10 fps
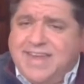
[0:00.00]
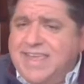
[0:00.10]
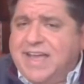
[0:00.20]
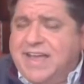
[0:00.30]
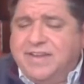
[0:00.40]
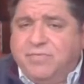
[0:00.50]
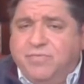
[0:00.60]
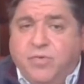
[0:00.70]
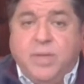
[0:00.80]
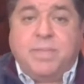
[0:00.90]
any kind
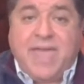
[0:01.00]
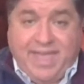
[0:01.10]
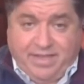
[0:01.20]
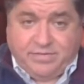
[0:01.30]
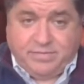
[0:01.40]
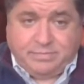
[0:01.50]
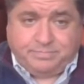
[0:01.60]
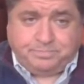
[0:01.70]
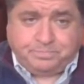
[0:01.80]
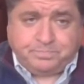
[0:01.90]
of free pass.
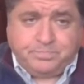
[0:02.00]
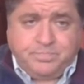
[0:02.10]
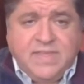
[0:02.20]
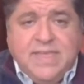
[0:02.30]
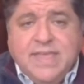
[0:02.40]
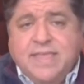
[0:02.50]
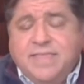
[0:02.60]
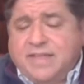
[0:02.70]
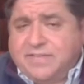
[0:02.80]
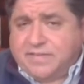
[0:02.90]

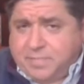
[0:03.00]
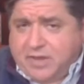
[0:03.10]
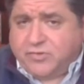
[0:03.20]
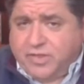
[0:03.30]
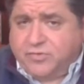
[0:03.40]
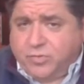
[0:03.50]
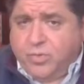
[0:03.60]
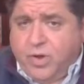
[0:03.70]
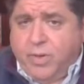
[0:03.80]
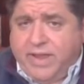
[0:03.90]
That's especially
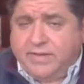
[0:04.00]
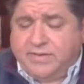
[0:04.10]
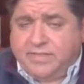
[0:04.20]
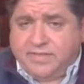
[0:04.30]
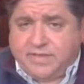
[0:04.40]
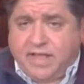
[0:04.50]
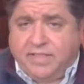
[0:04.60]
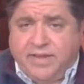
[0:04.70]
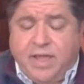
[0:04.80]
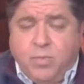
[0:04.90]
true going into this
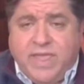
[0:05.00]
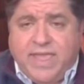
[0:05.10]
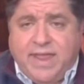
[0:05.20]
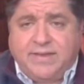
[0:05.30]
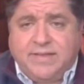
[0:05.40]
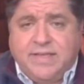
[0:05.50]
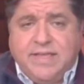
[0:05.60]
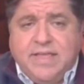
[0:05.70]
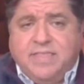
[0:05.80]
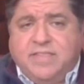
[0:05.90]
holiday weekend.
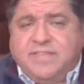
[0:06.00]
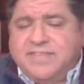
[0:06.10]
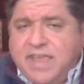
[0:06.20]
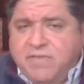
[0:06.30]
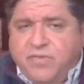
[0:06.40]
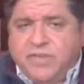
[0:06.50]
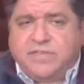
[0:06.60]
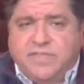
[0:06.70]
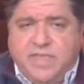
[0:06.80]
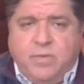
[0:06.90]
The
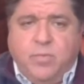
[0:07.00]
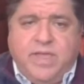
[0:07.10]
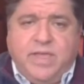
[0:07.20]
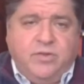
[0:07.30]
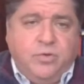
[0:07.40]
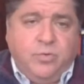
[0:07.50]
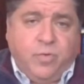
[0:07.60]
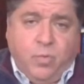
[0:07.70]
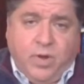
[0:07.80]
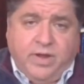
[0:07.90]
safest thing we can
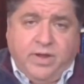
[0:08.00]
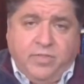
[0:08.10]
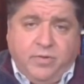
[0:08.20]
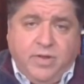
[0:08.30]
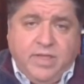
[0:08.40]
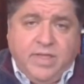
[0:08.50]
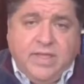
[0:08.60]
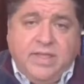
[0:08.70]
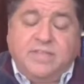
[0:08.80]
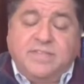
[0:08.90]
do for one another
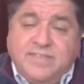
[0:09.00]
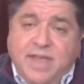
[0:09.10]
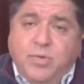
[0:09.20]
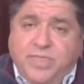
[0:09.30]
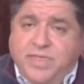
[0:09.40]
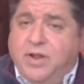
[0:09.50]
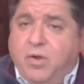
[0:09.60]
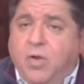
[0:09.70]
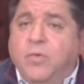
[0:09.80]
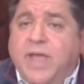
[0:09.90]
is stay within
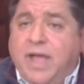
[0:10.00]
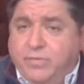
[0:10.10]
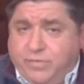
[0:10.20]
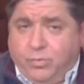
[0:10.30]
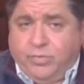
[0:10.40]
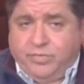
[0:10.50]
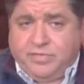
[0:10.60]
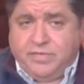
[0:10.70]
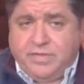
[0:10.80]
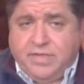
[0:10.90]
our own
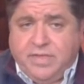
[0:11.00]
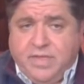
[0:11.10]
households.